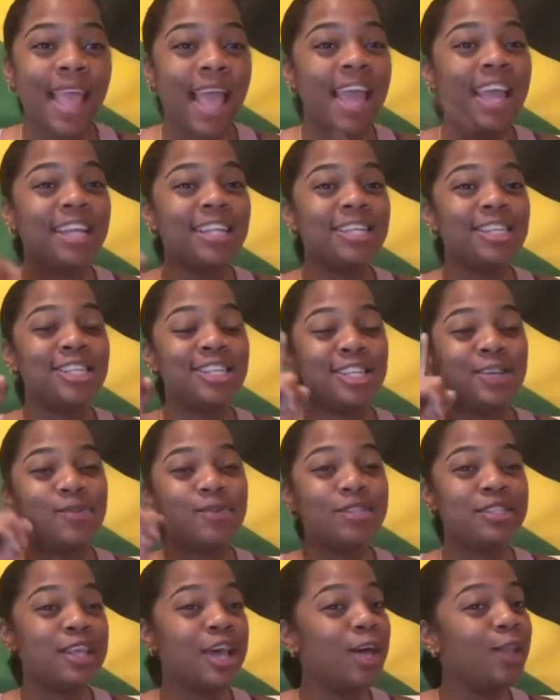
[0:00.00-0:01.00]
and she
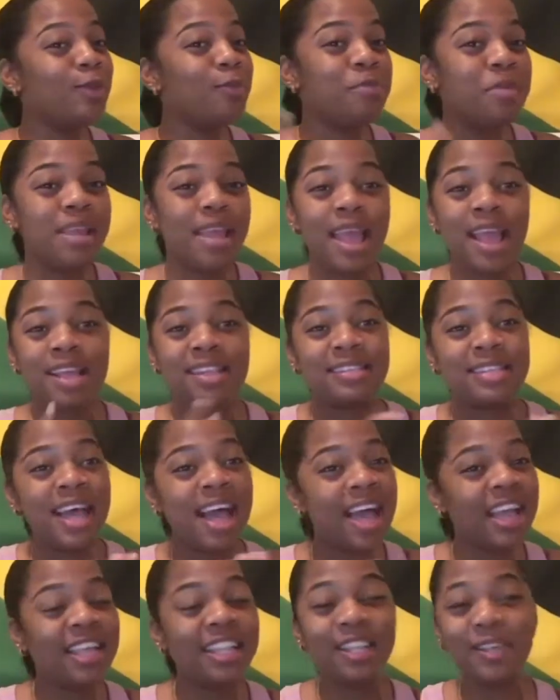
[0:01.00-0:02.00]
was telling me
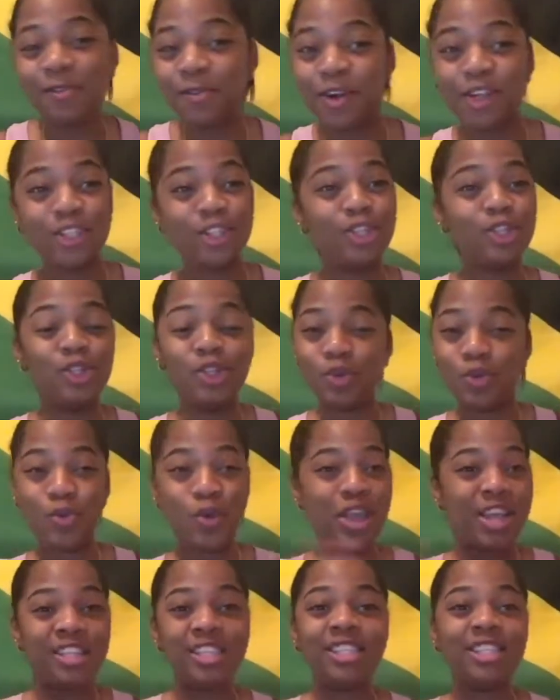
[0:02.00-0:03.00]
exactly what to
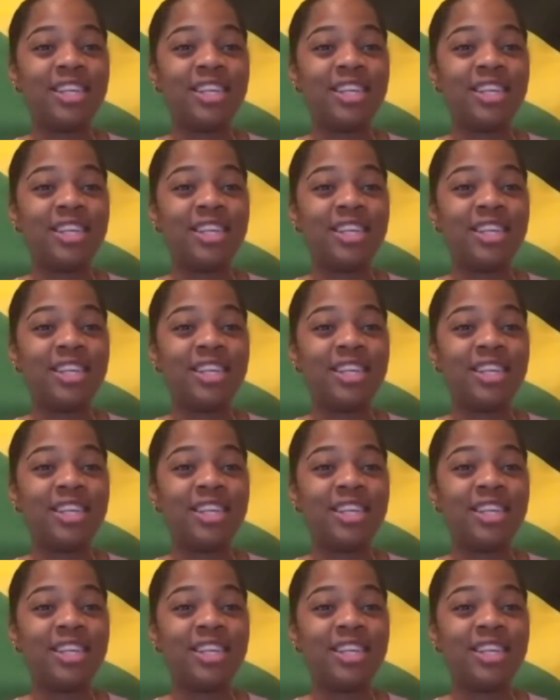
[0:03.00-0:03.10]
do. It's